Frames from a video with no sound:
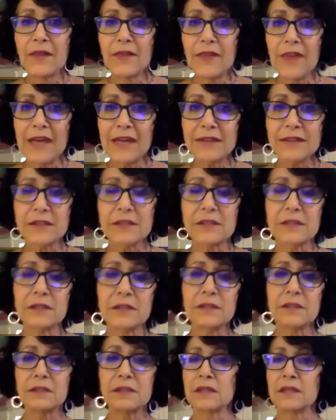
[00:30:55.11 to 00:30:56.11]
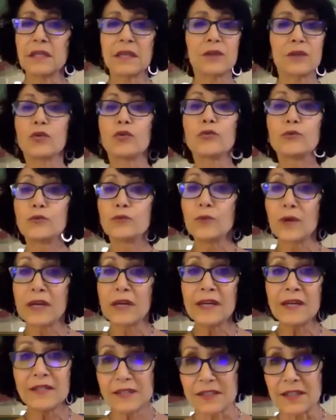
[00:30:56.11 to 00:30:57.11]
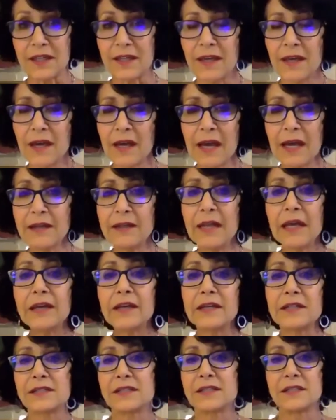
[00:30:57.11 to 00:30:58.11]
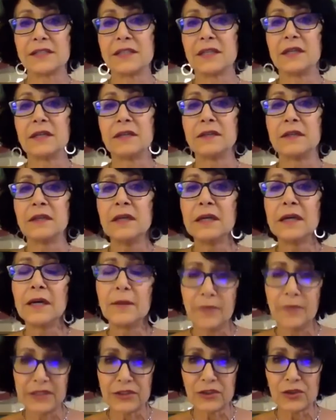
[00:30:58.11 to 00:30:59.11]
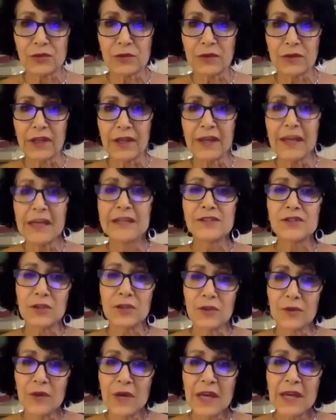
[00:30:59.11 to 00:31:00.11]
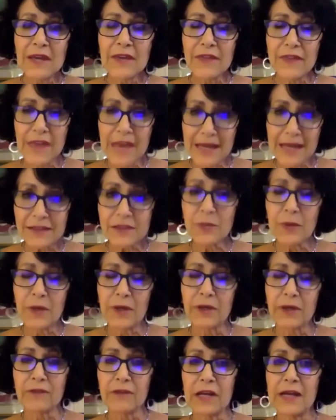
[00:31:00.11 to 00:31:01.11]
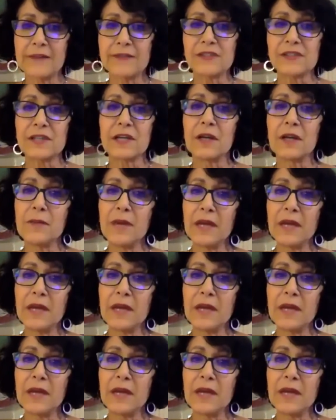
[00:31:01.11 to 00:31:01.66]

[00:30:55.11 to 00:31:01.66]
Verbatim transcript: That's crazy, and yet it's done habitually. So that's part of lifestyle